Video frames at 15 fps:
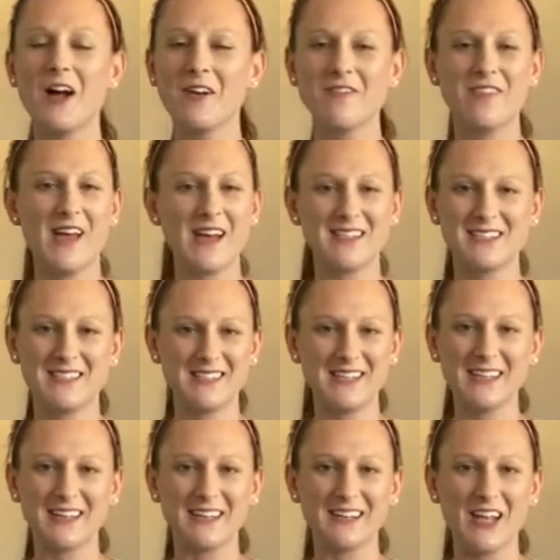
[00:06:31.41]
of that
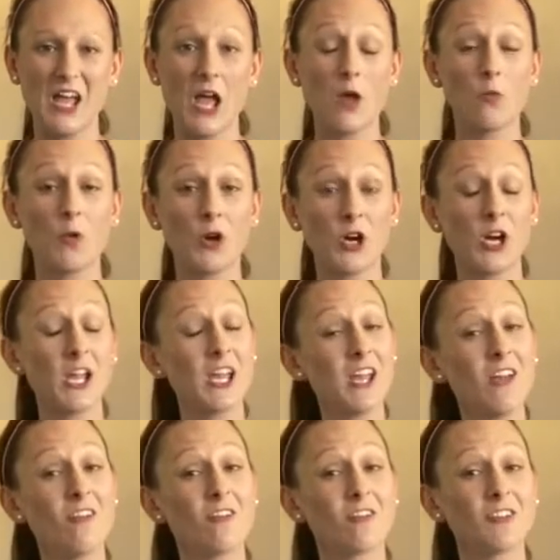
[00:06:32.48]
sin and we are
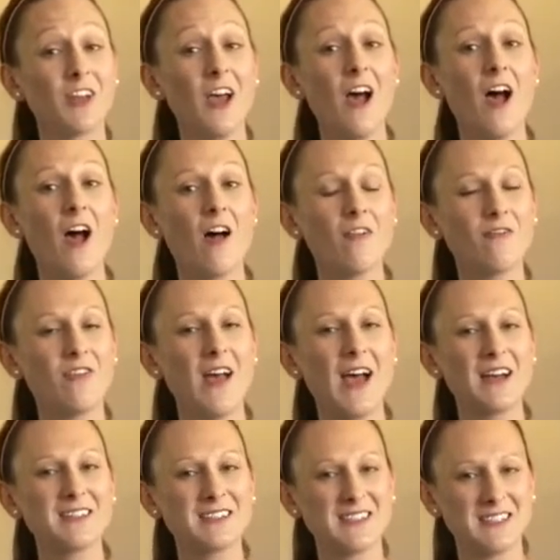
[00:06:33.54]
healed of
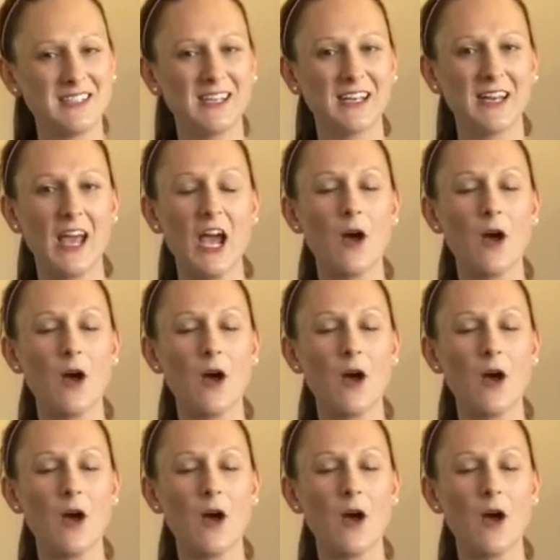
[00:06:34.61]
that sin.